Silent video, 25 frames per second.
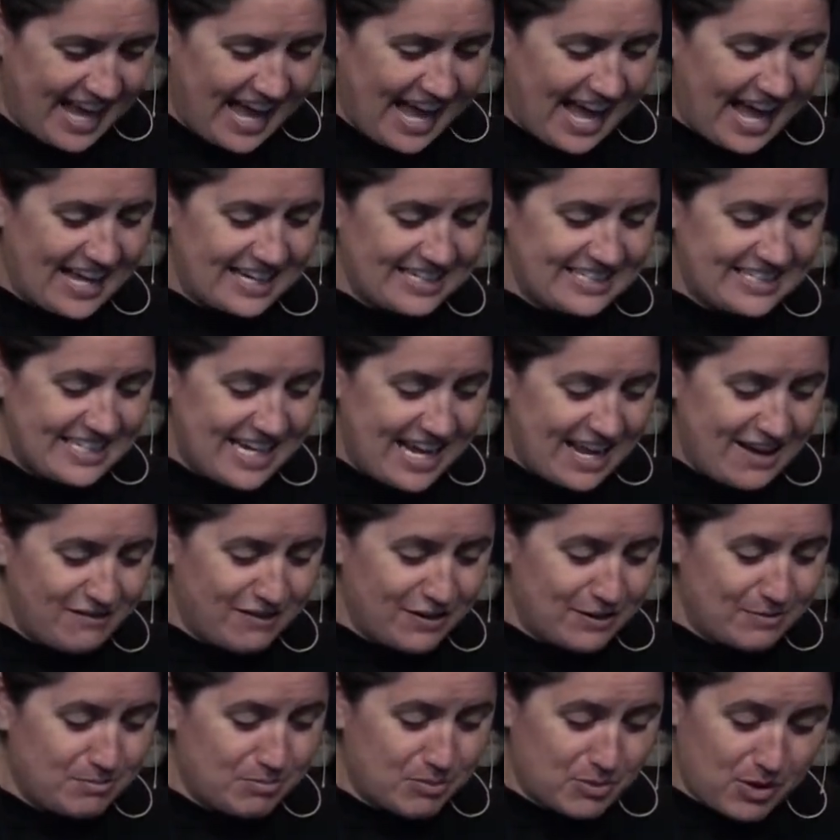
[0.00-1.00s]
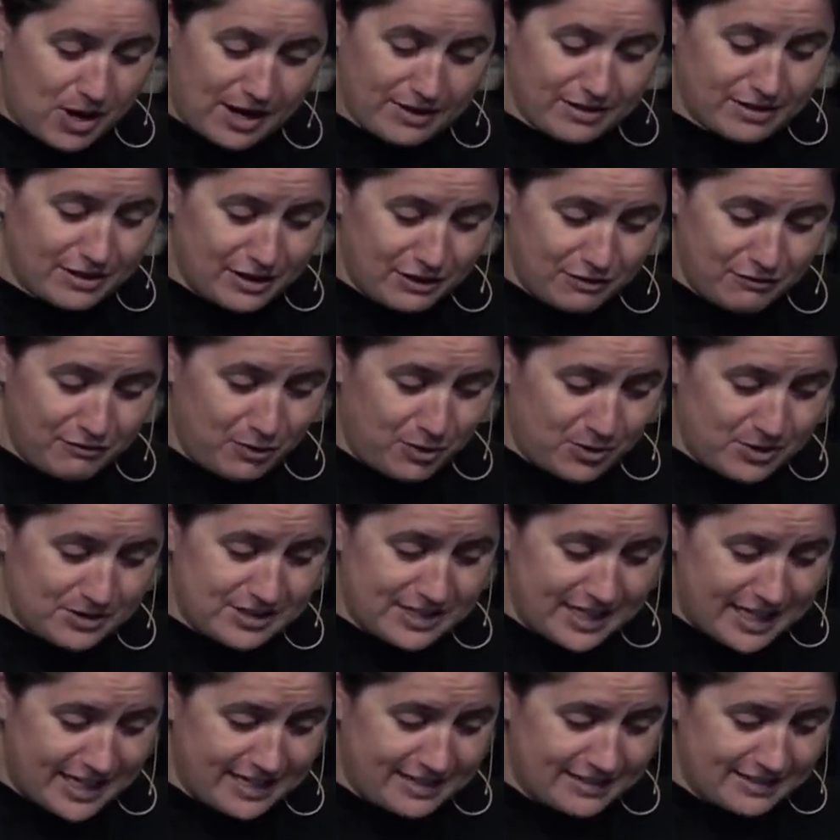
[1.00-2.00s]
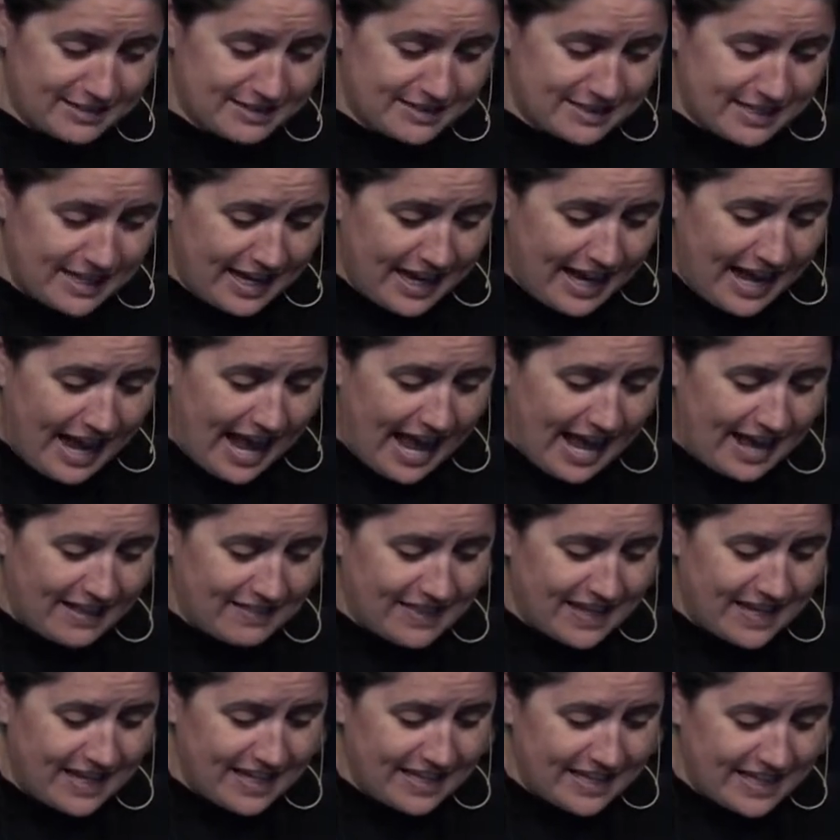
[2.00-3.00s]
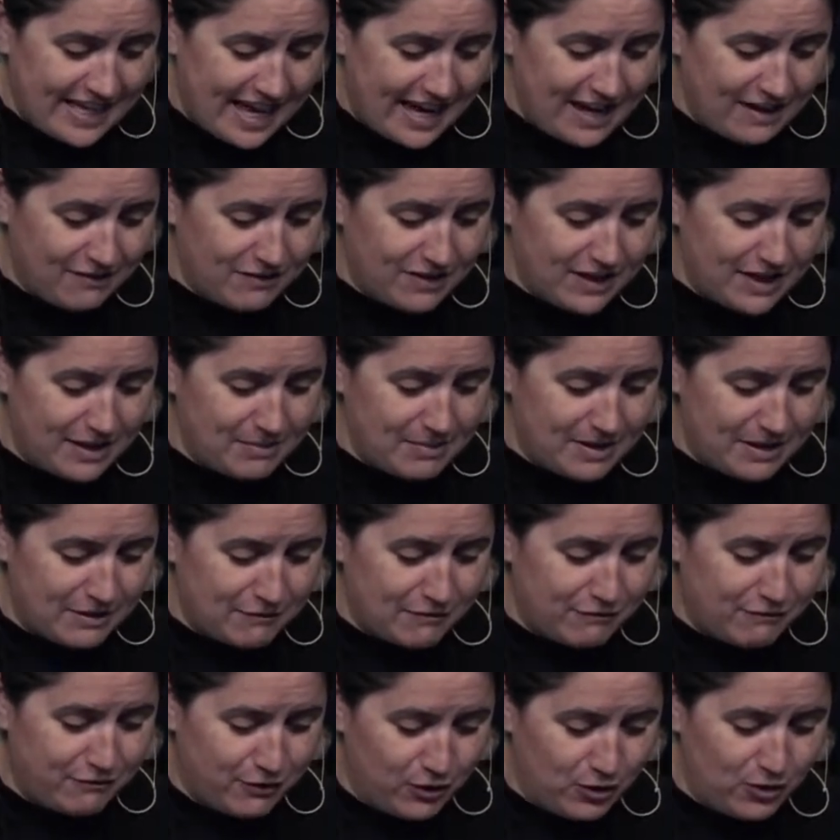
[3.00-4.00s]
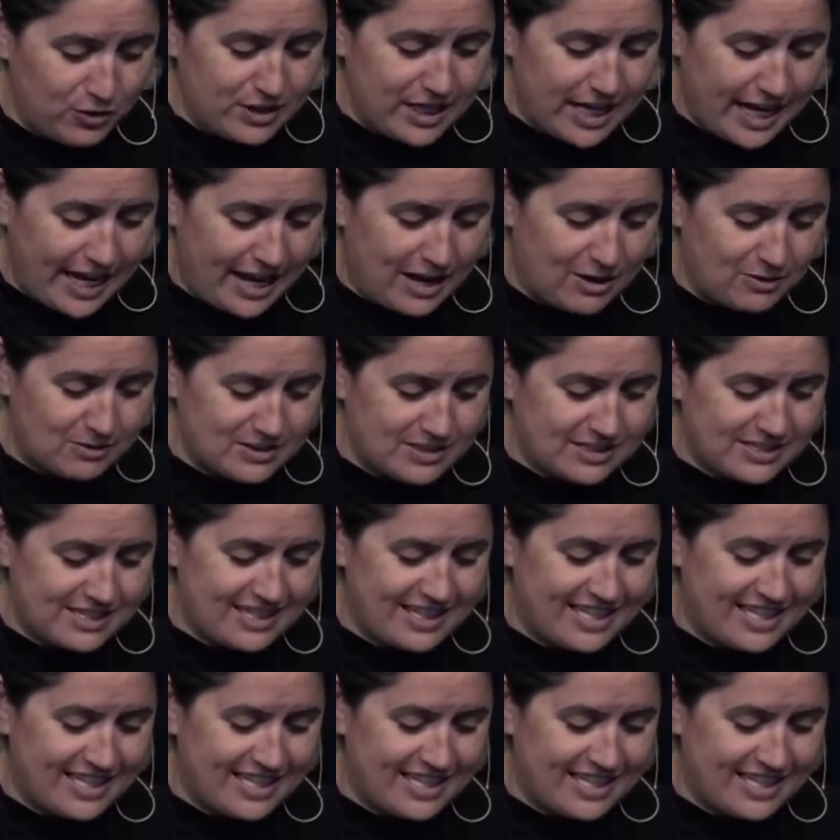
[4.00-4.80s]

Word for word: And David brought their foreskins and they gave them in full count to the